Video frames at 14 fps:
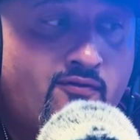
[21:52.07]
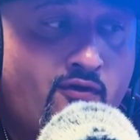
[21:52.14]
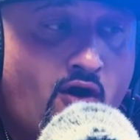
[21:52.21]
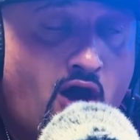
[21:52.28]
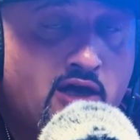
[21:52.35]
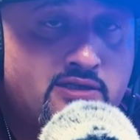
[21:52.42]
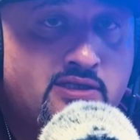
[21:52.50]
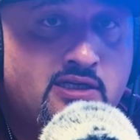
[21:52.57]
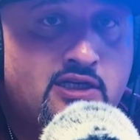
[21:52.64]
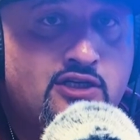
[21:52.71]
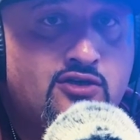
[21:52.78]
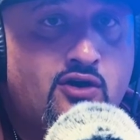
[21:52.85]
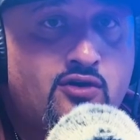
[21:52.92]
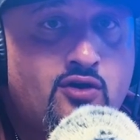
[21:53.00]
for us to
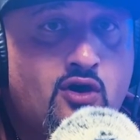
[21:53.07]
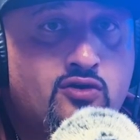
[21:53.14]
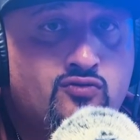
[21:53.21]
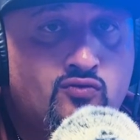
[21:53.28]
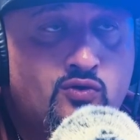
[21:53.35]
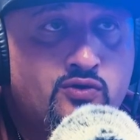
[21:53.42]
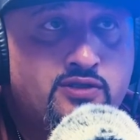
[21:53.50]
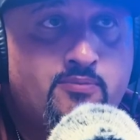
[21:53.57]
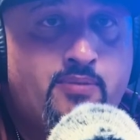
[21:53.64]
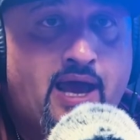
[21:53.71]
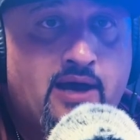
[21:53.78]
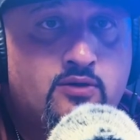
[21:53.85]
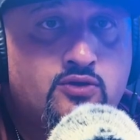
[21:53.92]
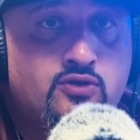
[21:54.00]
teach our dogs rules and
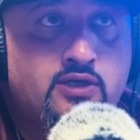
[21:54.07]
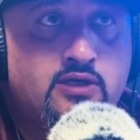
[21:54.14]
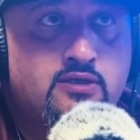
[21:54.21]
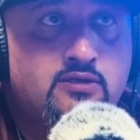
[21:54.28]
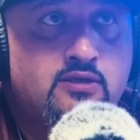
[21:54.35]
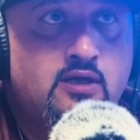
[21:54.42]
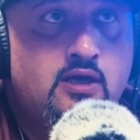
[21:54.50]
boundaries,